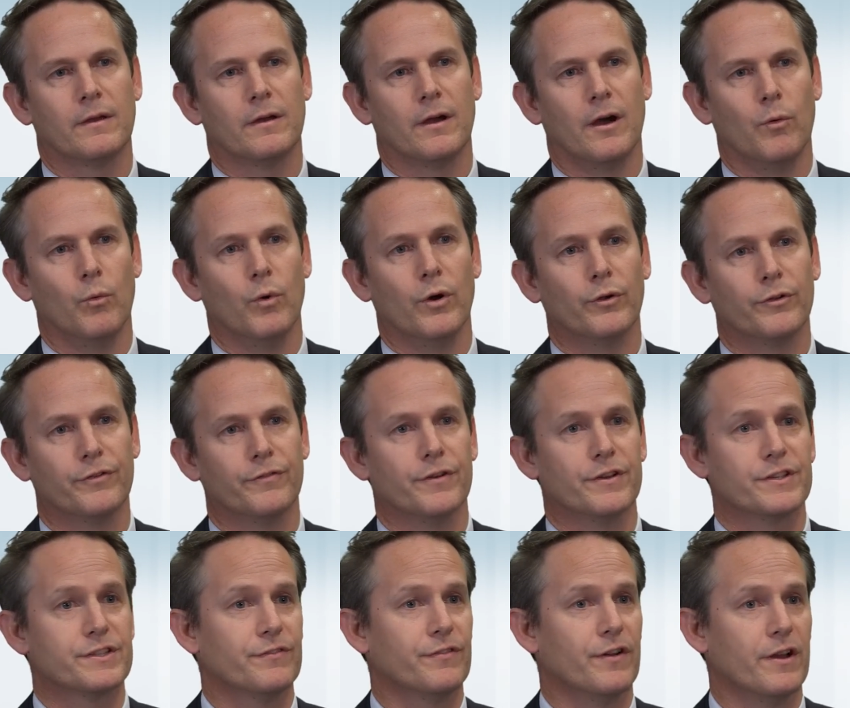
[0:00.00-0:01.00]
A
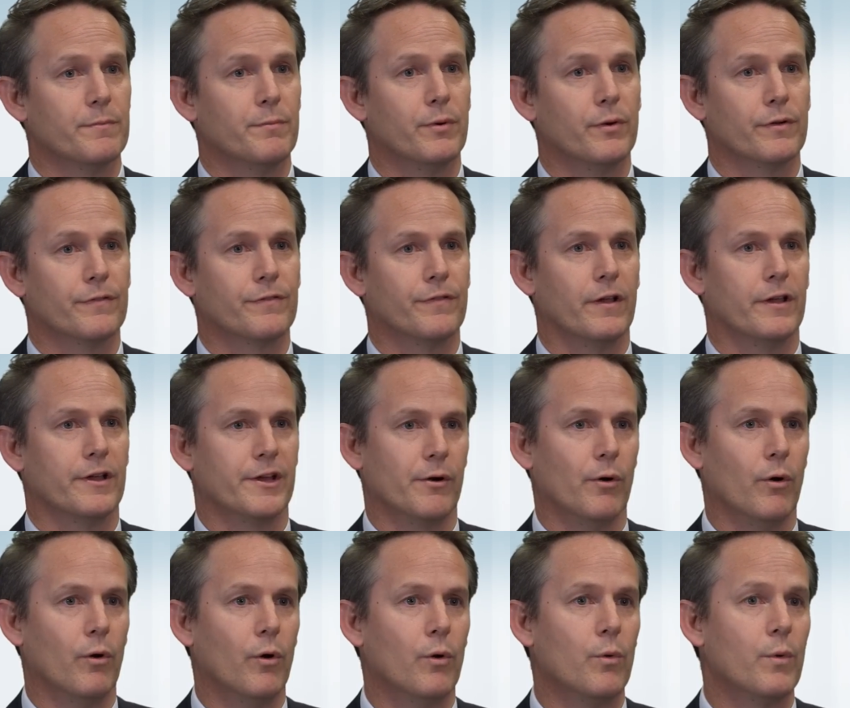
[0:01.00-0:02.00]
well-diversified portfolio
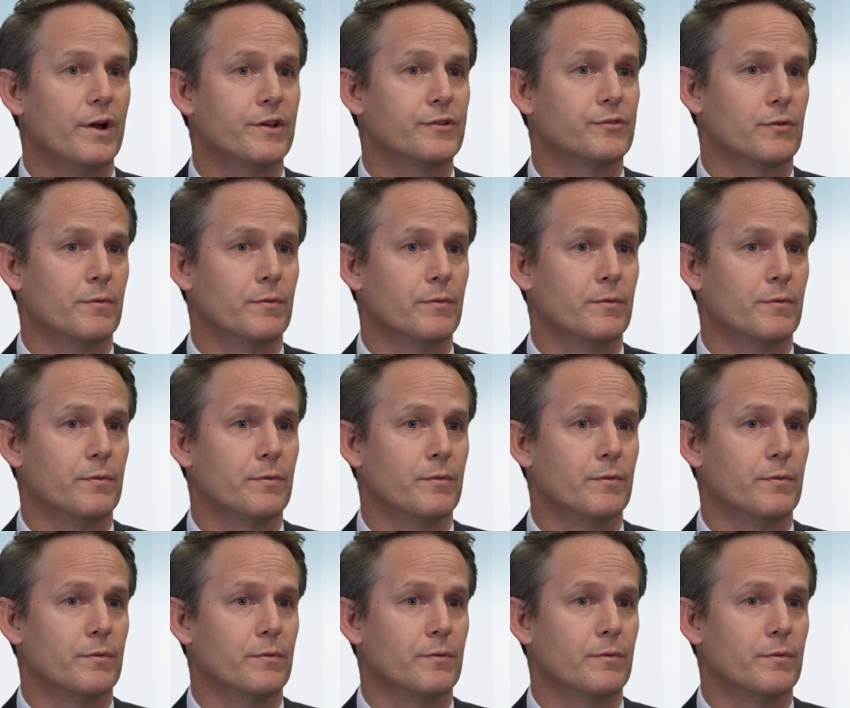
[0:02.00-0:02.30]
always